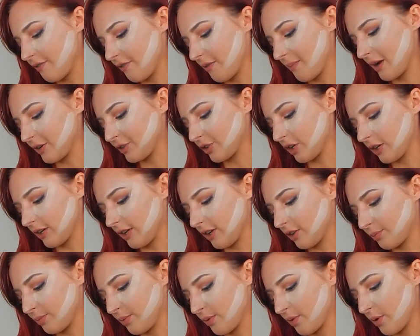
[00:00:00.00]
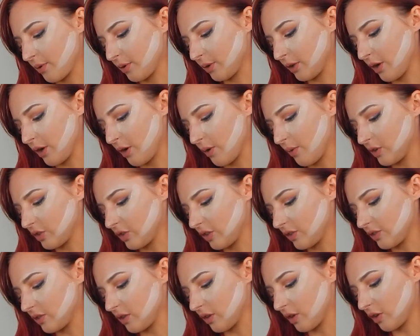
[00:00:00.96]
from my Tarteist Pro Glow, which
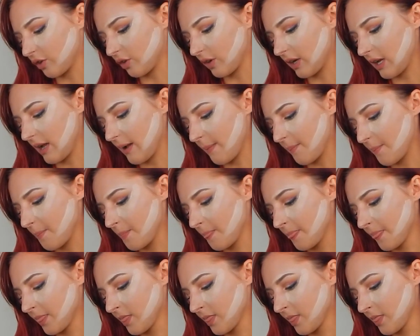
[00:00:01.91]
is the cream